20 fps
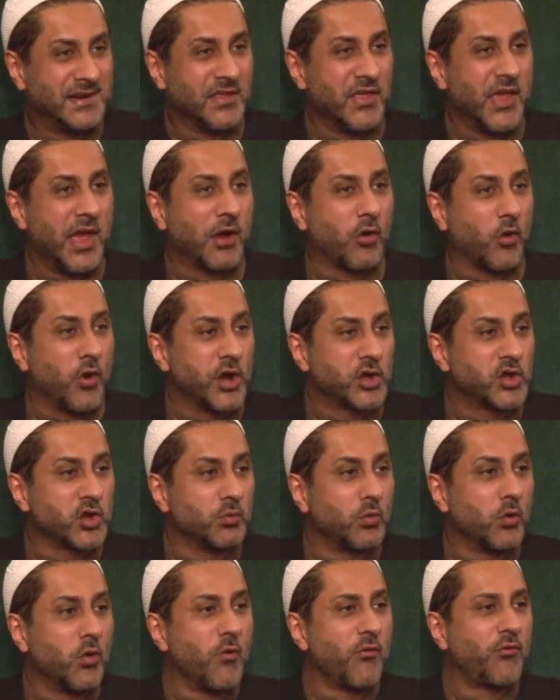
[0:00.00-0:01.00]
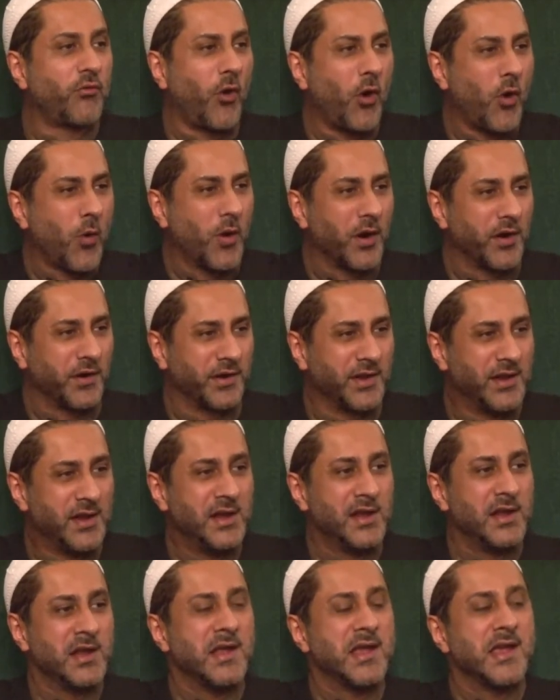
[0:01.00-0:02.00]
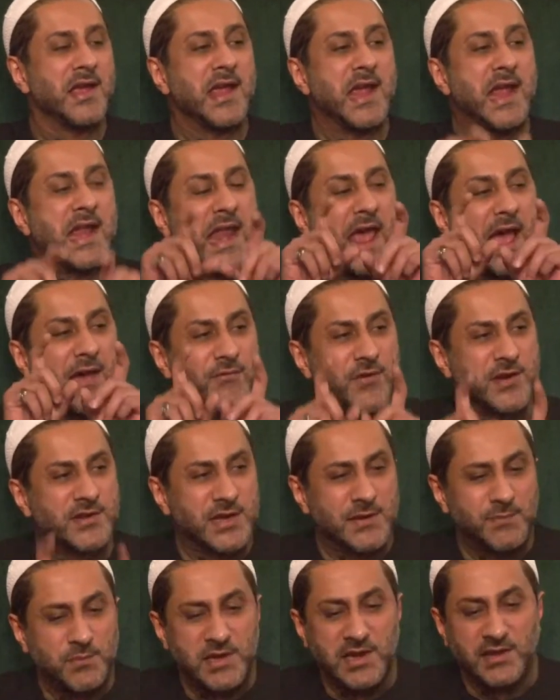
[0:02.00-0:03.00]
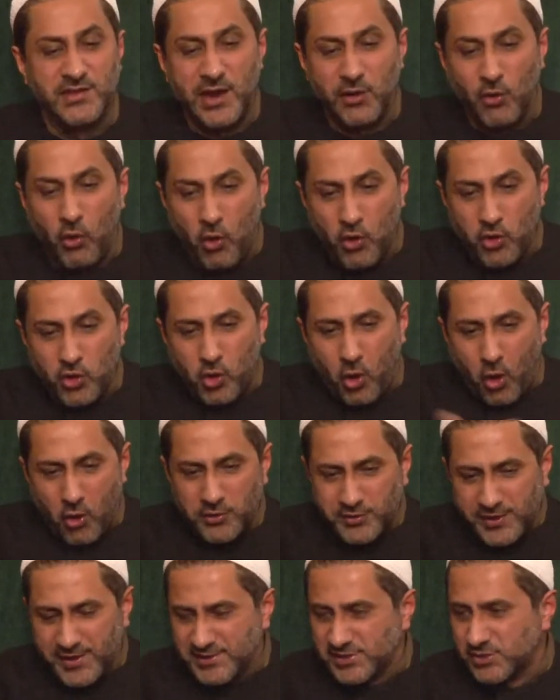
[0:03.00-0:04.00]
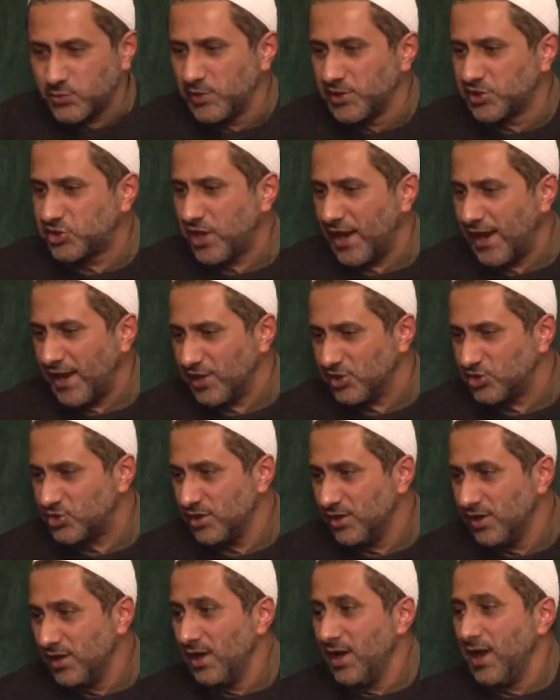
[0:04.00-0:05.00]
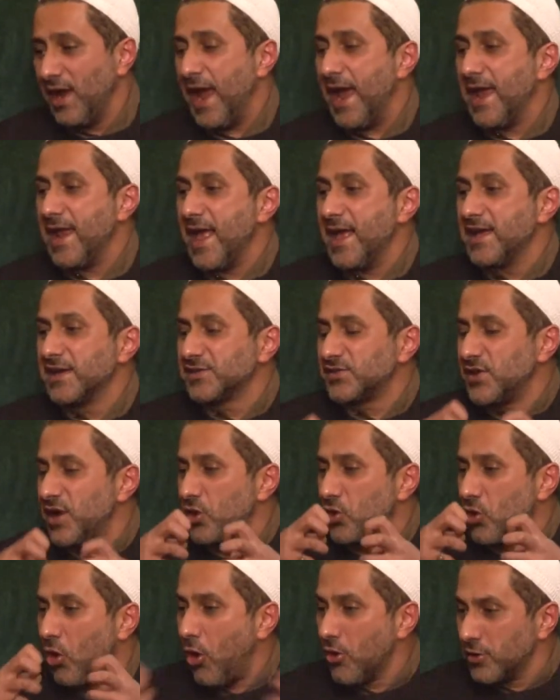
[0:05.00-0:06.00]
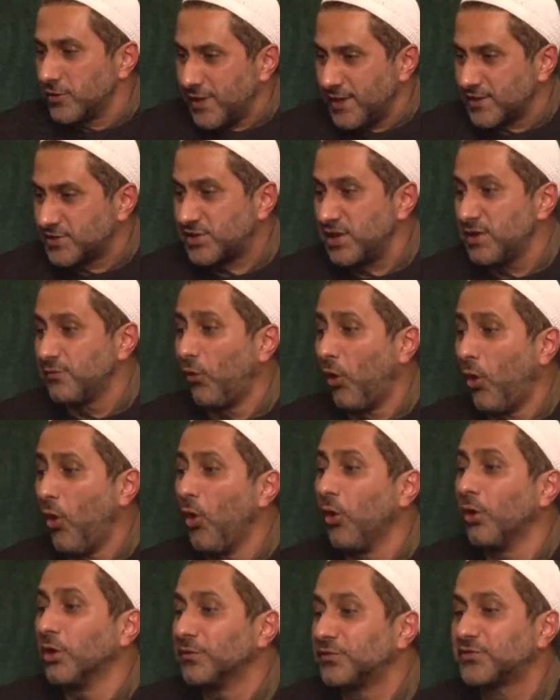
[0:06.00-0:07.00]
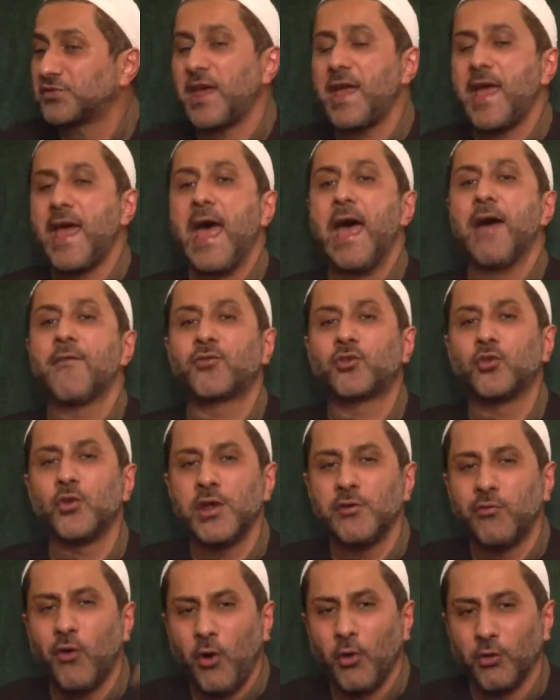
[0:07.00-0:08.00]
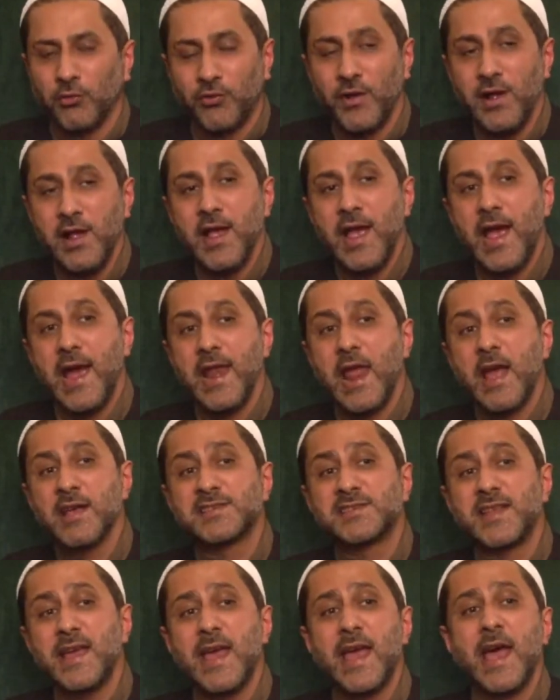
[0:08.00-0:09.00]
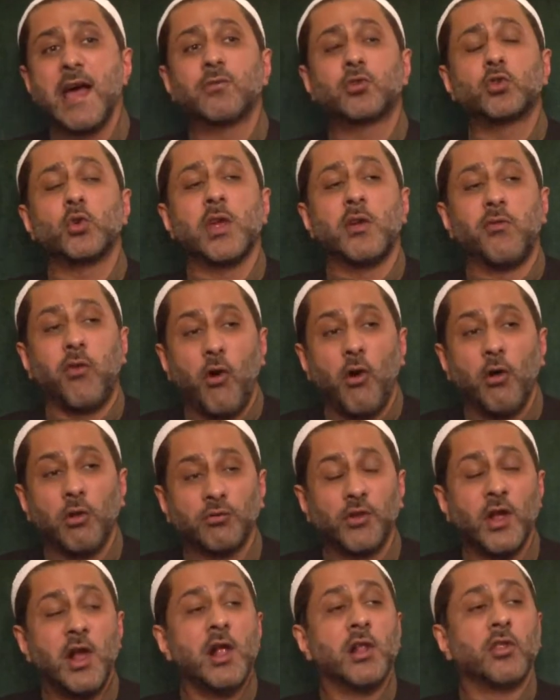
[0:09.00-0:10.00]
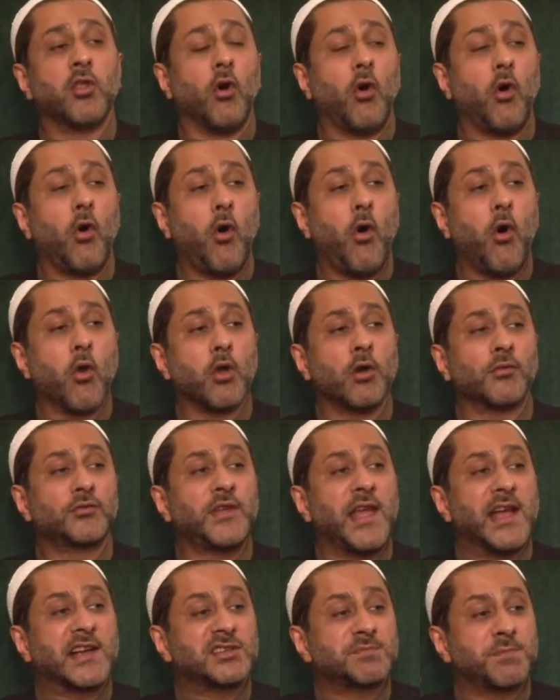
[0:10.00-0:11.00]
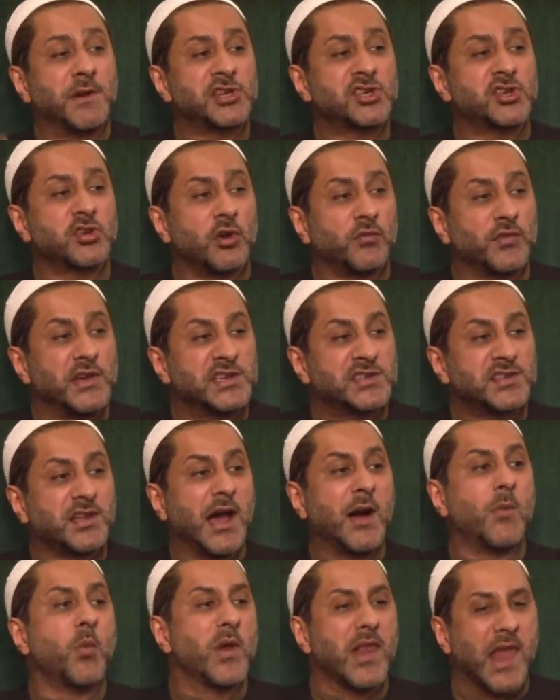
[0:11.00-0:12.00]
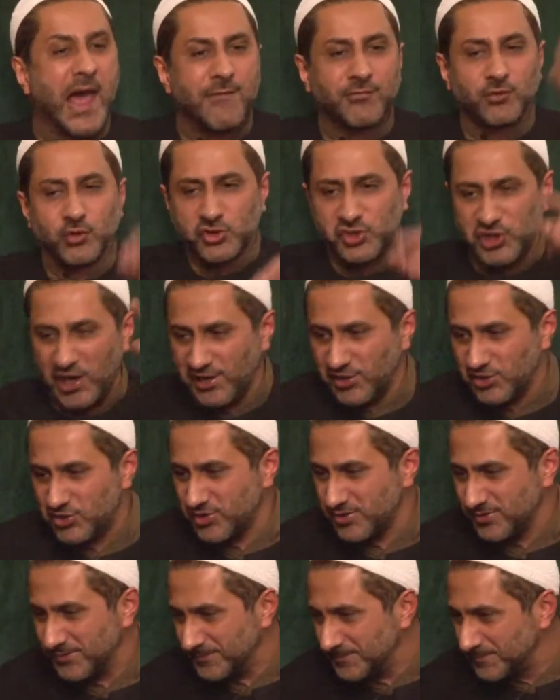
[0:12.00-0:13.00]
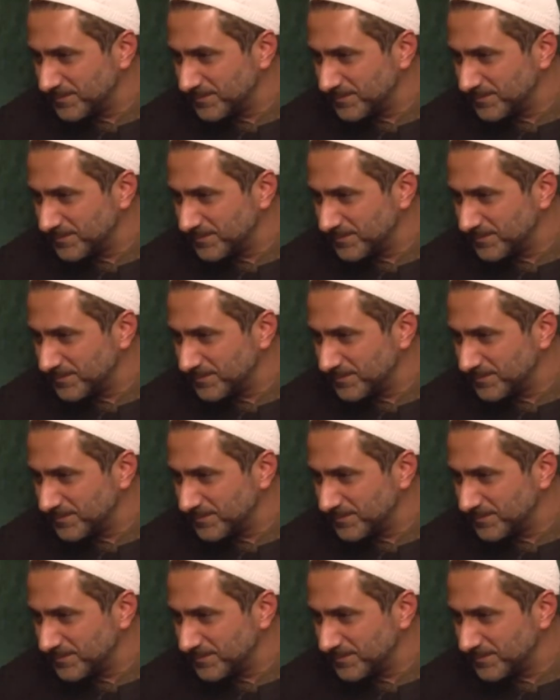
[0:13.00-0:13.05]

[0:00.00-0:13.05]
They are going to move forward. Inevitably, their own context will change. And as their context evolves, they have to evolve. And as they have to evolve, the whole of the expression of Islam will have to change.